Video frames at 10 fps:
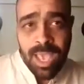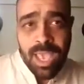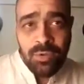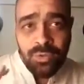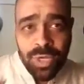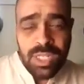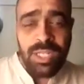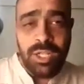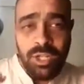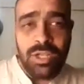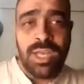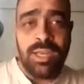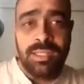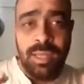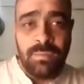and really look at
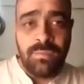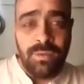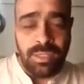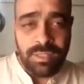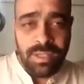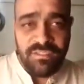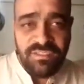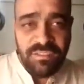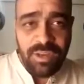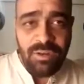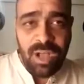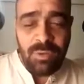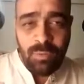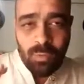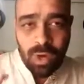it up front and figure
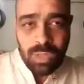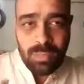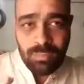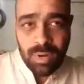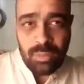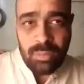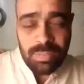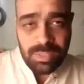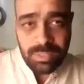out where the problem is.